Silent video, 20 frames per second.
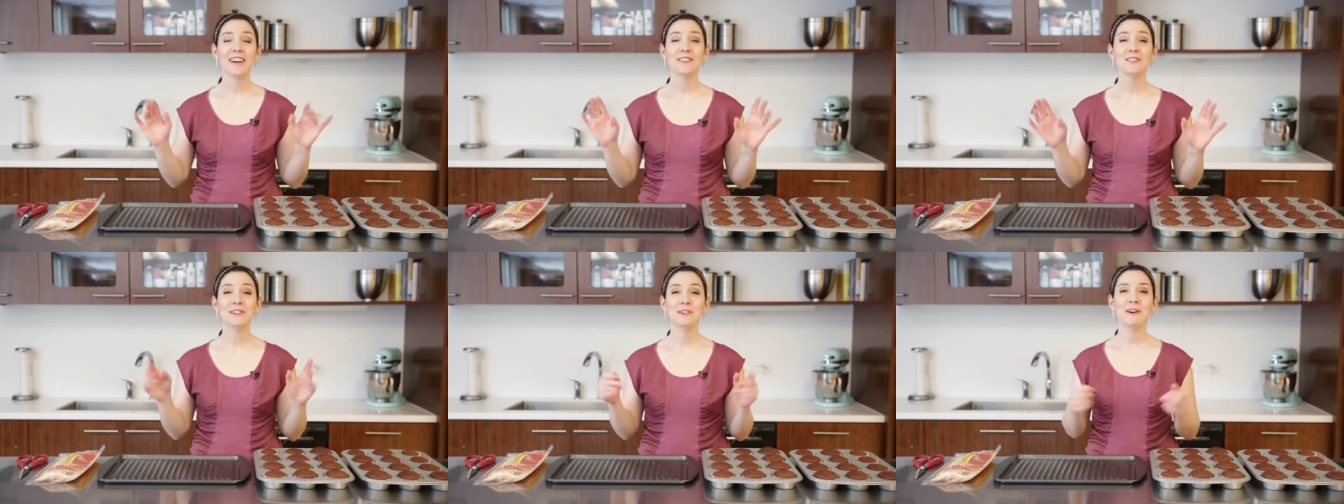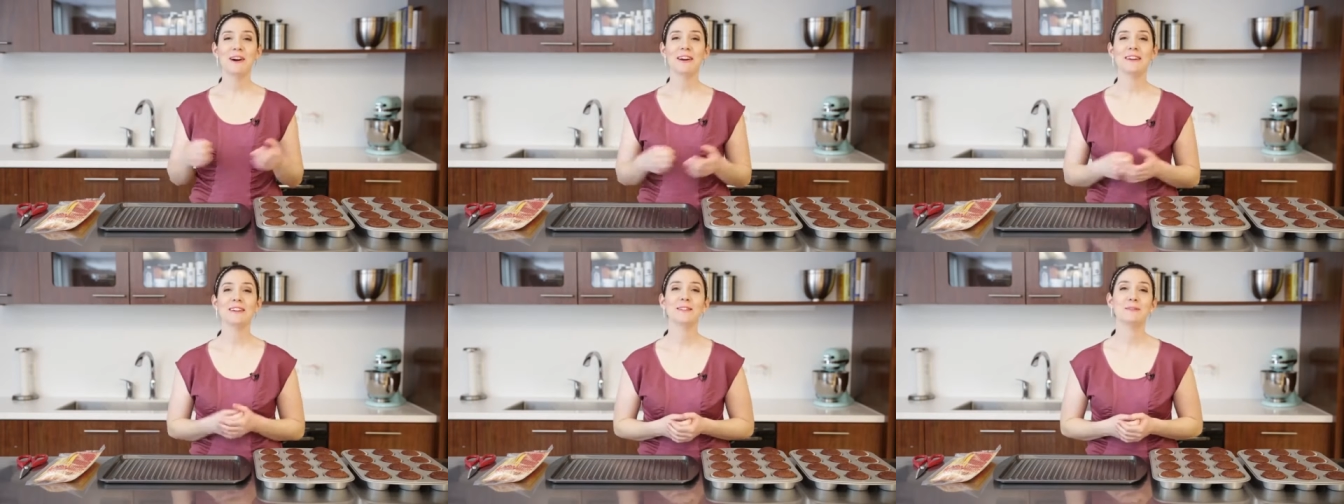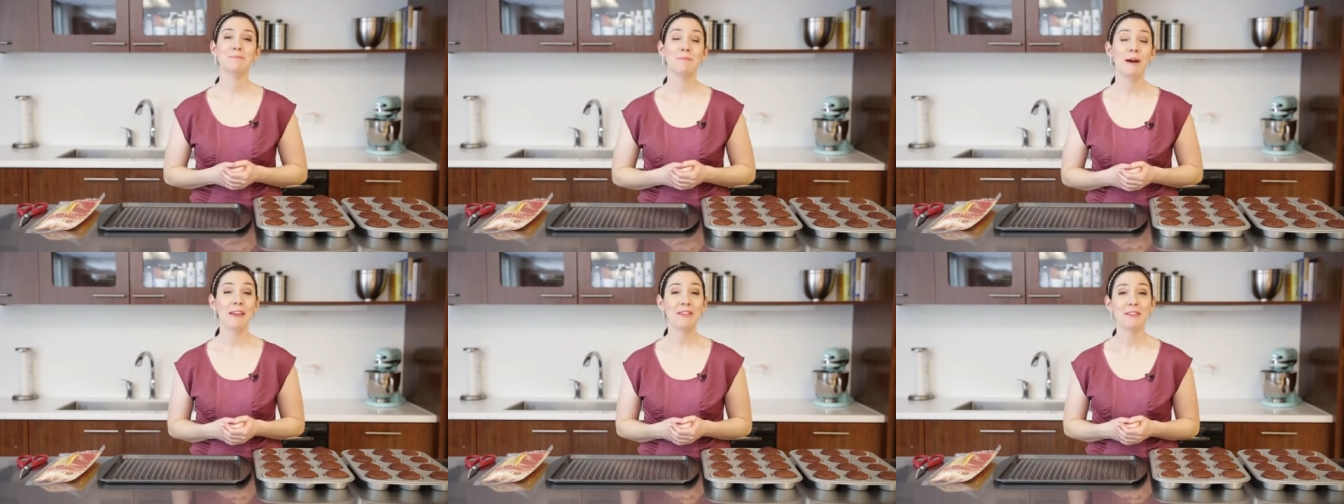Hey everyone,
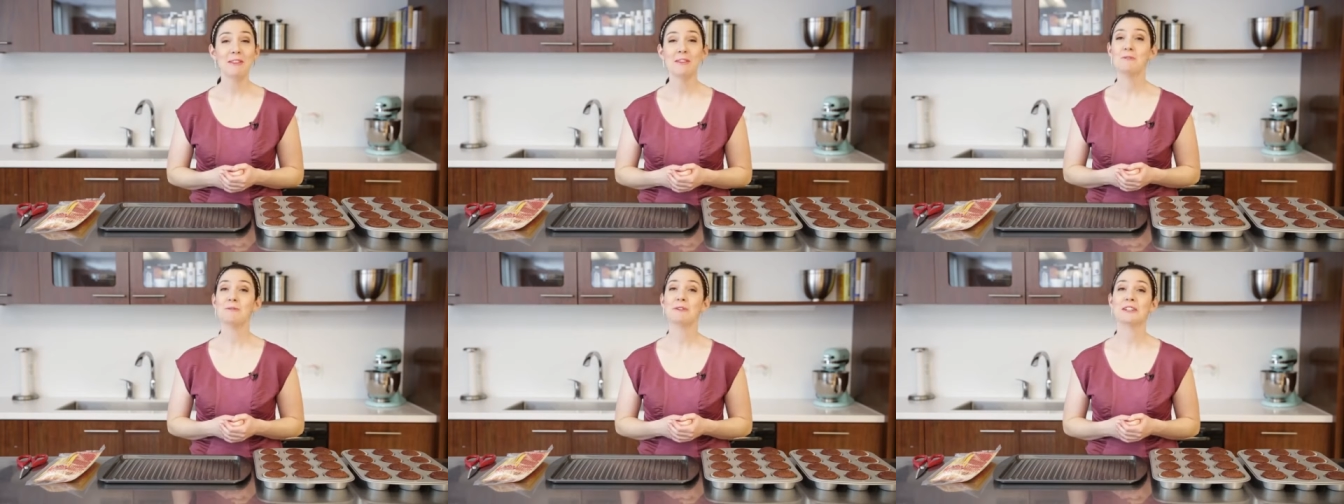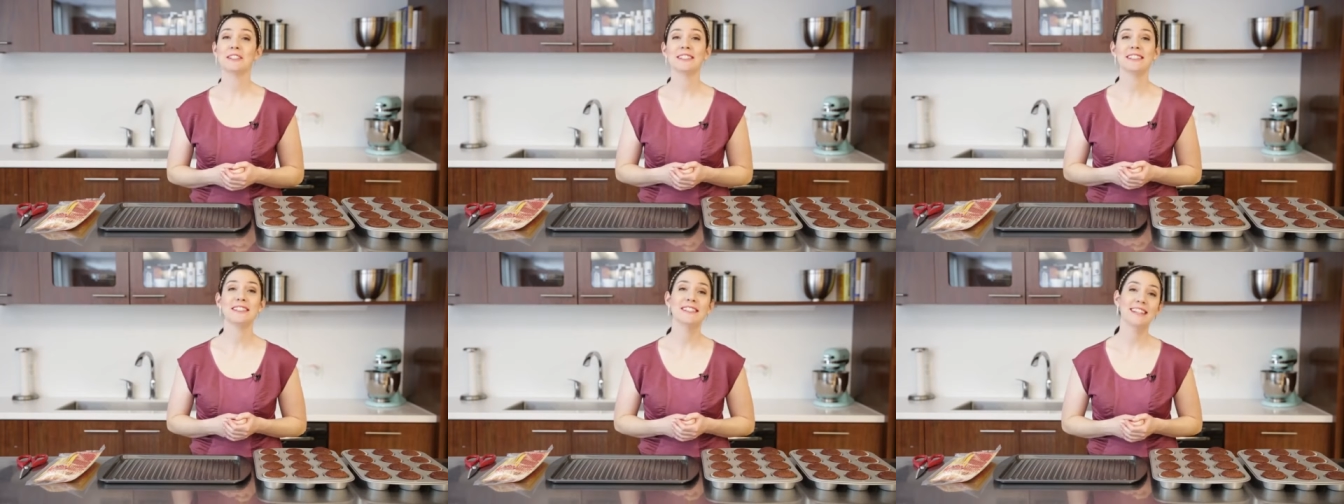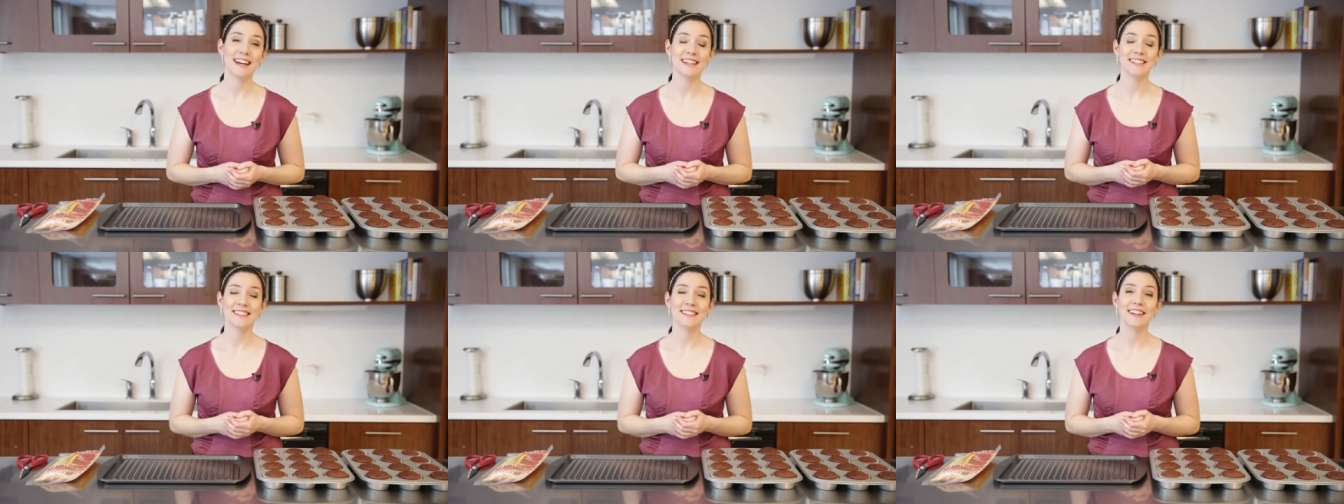it's Beth in the Wilton
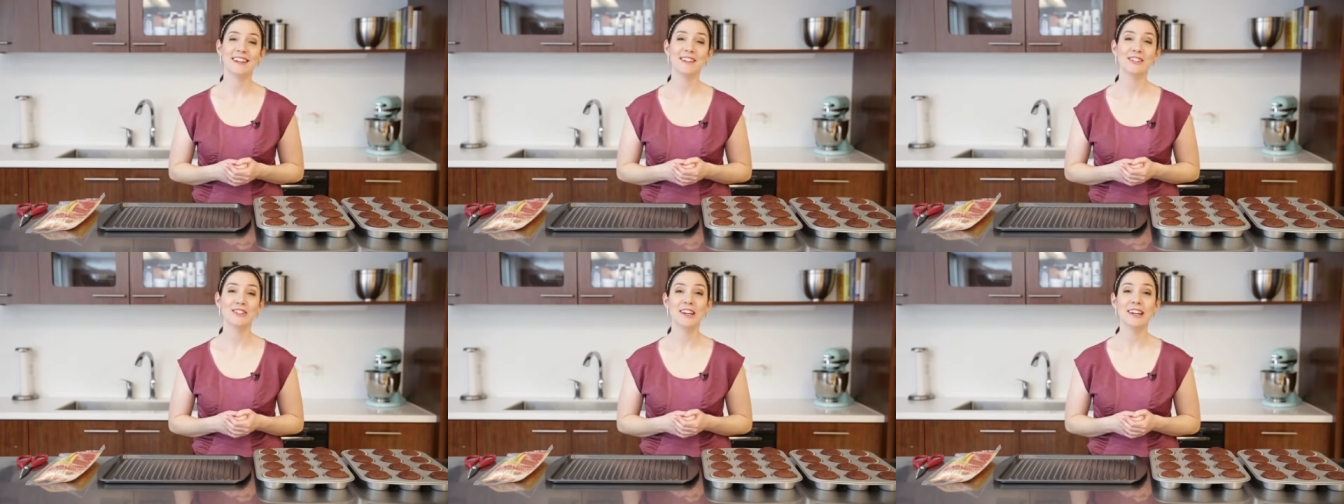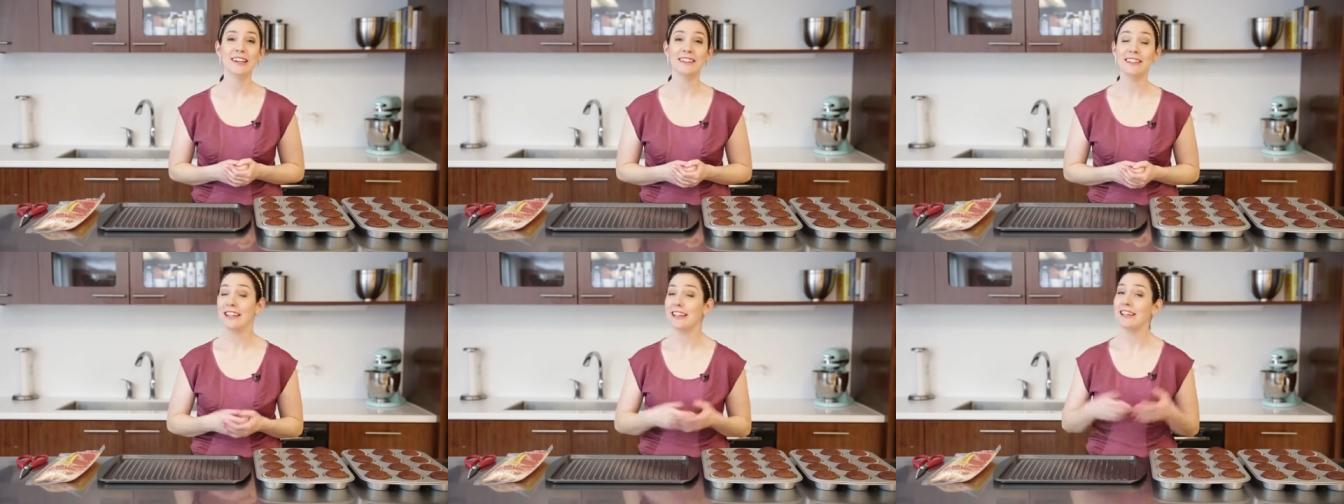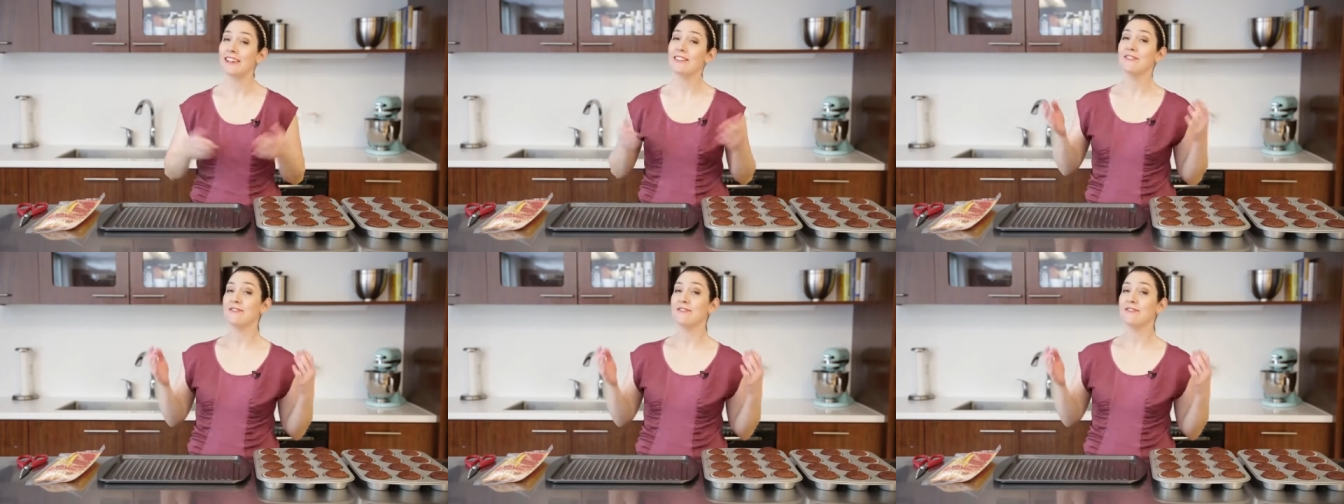Test Kitchen.